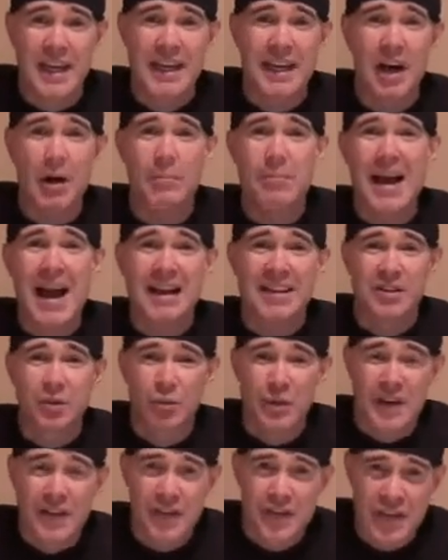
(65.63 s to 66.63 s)
They come back to
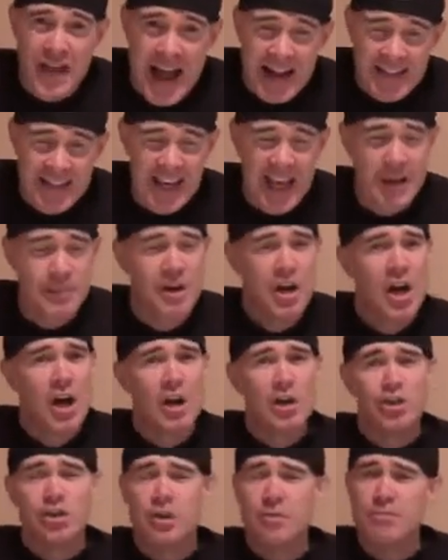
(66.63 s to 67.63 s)
win that game.
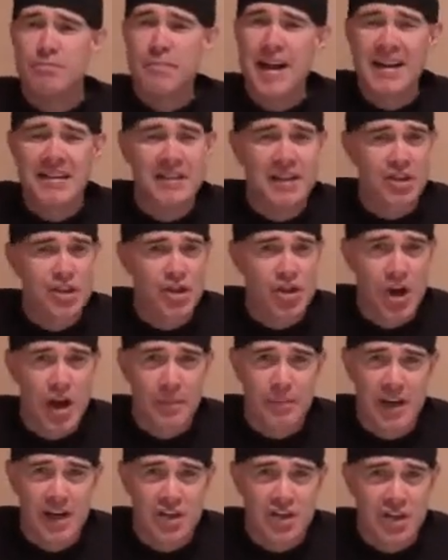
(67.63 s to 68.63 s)
Tremendous
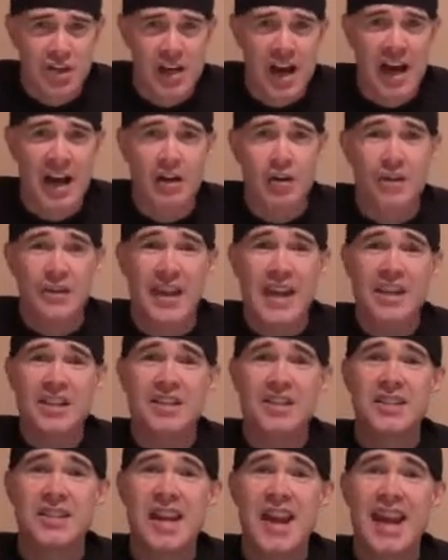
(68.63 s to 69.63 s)
job by Chicago. They
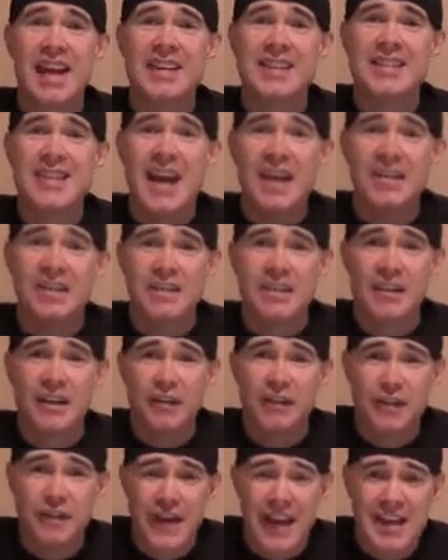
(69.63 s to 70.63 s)
stared death in
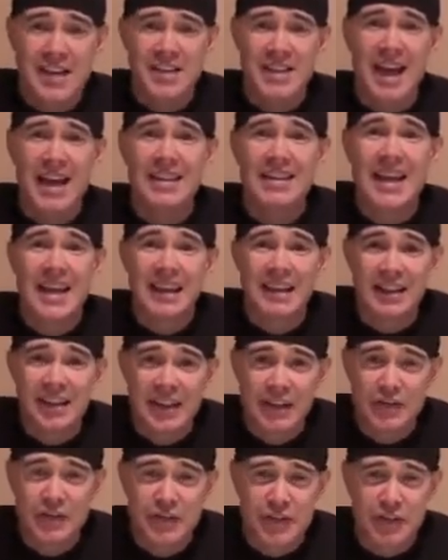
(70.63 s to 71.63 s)
the face, and they
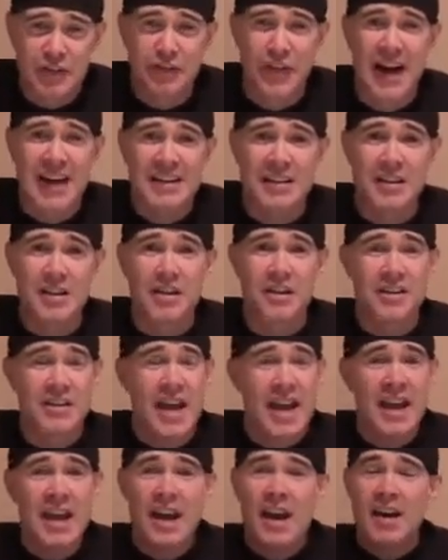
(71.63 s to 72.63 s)
live to fight another
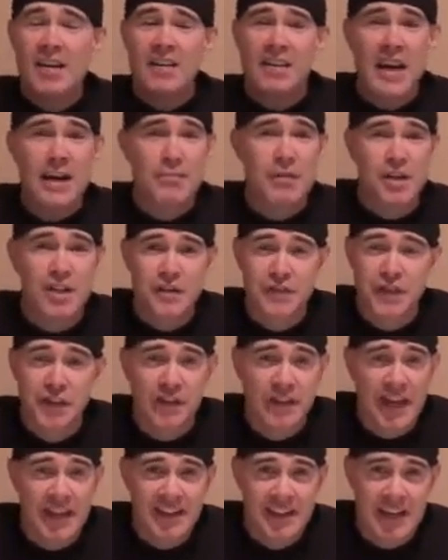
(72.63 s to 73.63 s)
day. They must
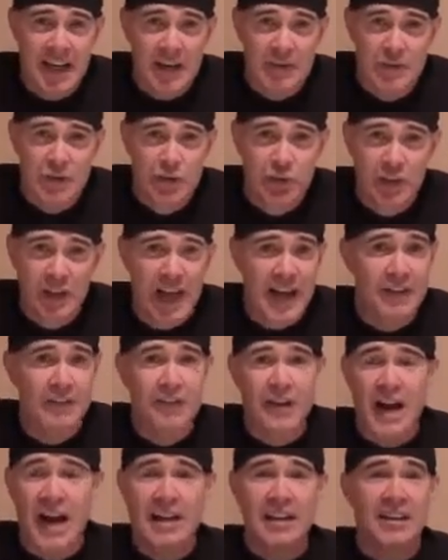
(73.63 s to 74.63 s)
feel like they have new
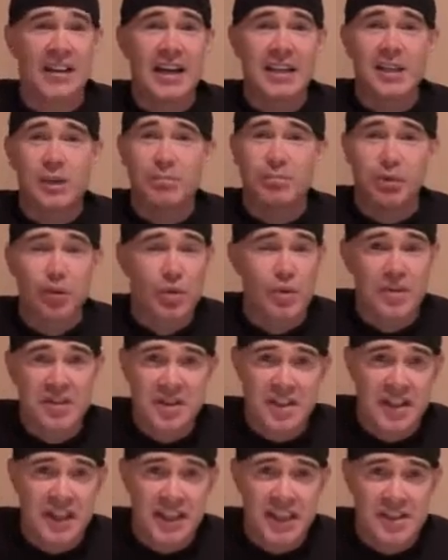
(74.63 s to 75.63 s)
life, kind of like the
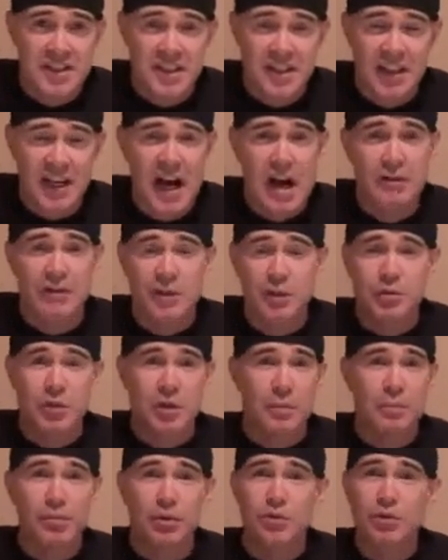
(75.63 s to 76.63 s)
Bruins in the Eastern Conference when
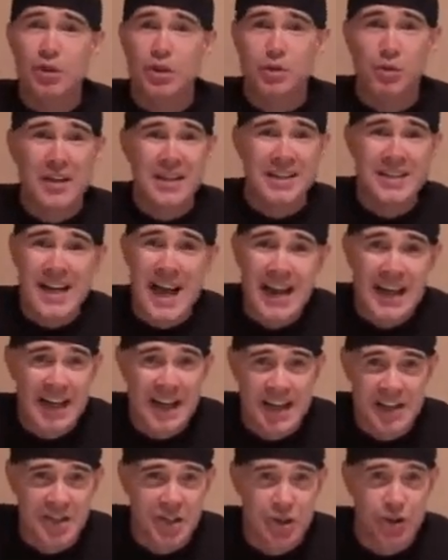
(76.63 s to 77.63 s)
the Bruins were dead
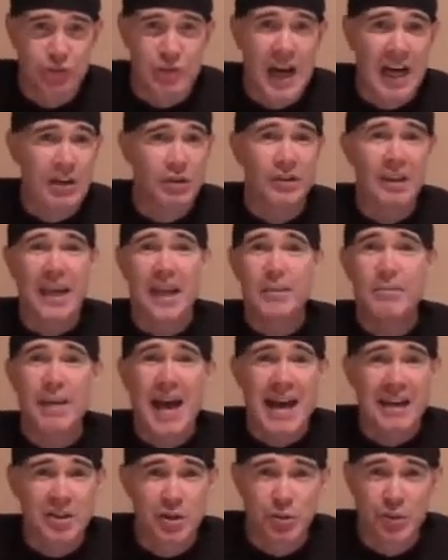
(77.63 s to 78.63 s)
against Toronto, came
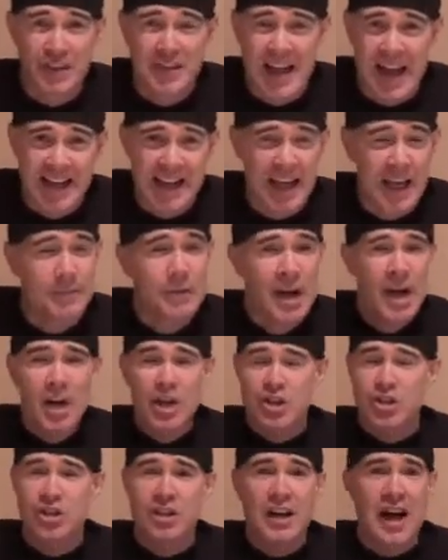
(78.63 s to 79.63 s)
back to win that game.
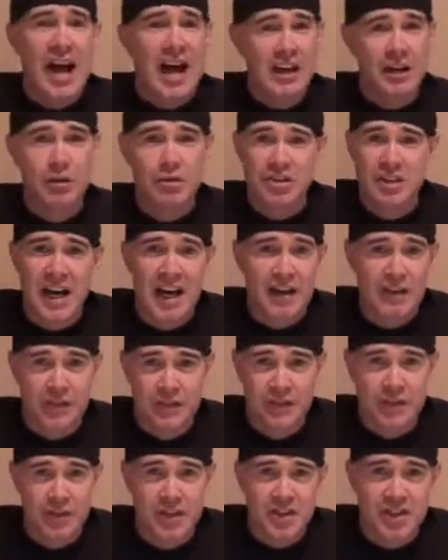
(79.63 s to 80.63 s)
Chicago's got to
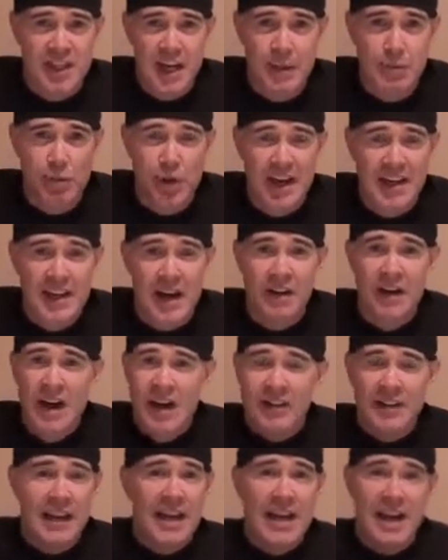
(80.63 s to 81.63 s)
feel the same way now.
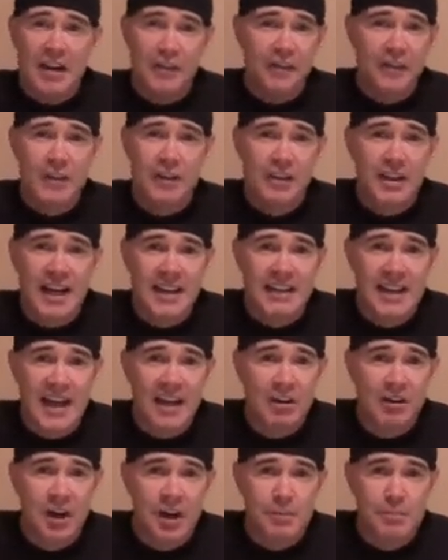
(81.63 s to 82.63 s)
They got to feel like they
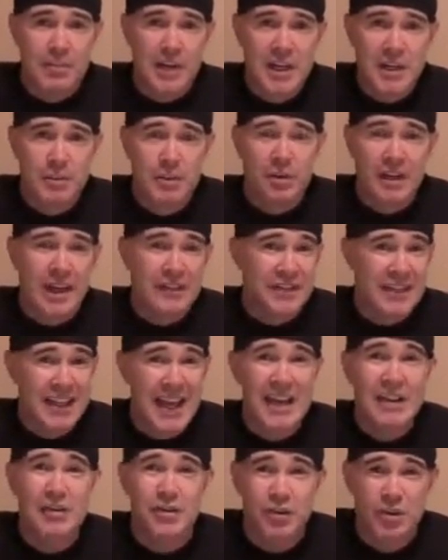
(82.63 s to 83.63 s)
are unbeatable after
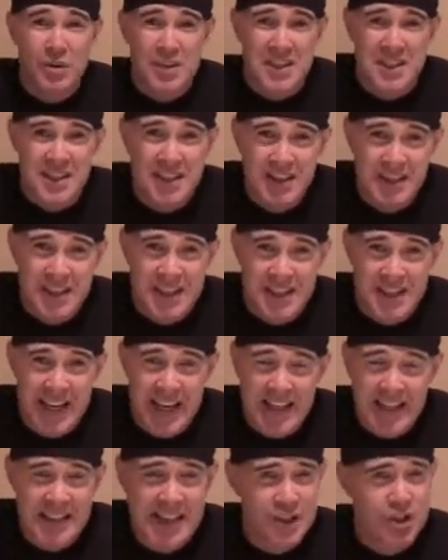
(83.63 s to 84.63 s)
getting through a series
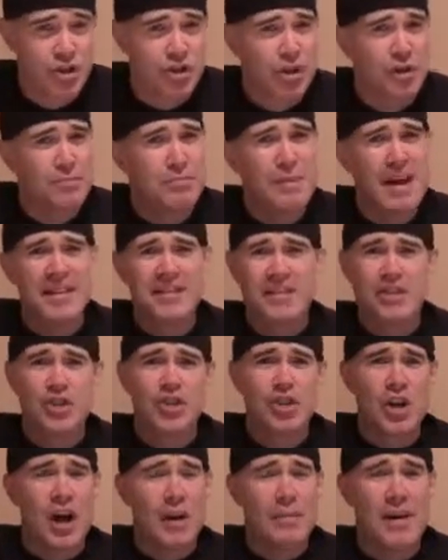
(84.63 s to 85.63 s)
like this. Tremendous
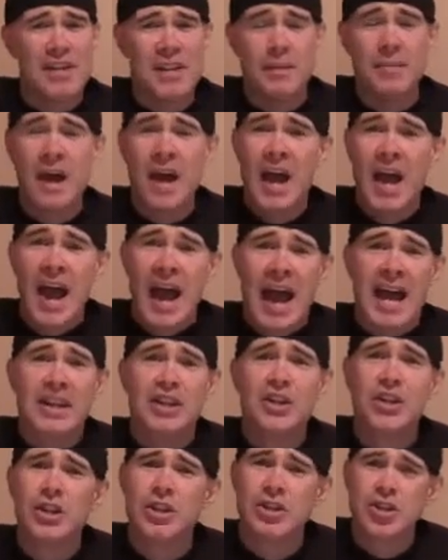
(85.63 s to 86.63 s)
job by them,
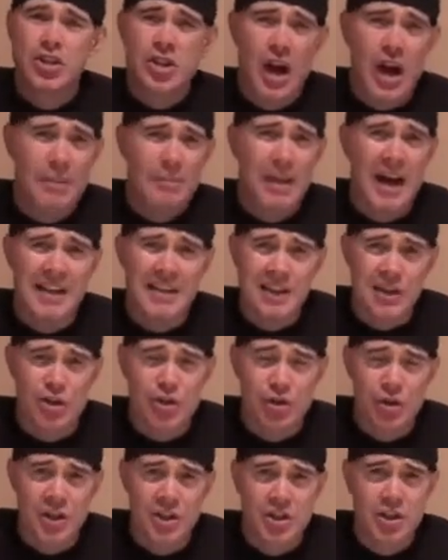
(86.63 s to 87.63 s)
and good job by
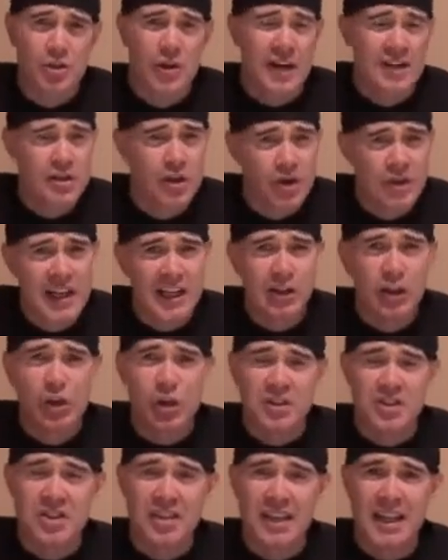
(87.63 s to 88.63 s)
Detroit, too. I know they
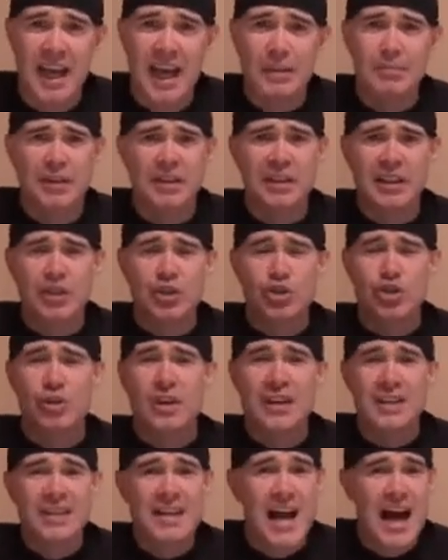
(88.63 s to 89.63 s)
lost the game, but
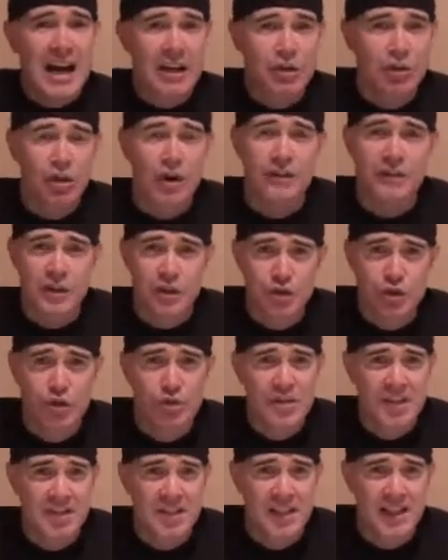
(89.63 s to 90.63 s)
Detroit knocked off the
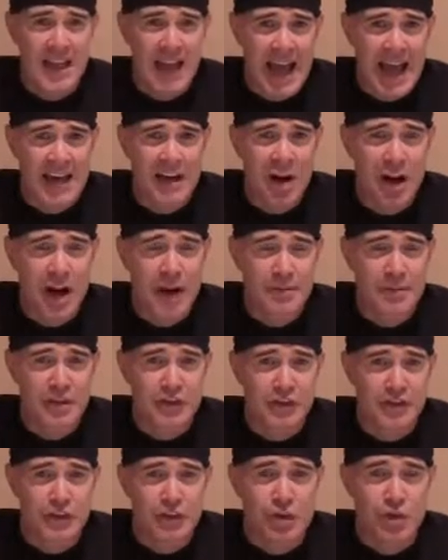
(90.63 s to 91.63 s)
2-seed Anaheim in
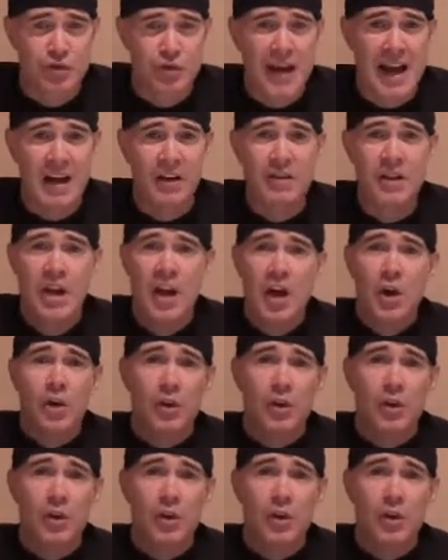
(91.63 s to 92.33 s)
the first round.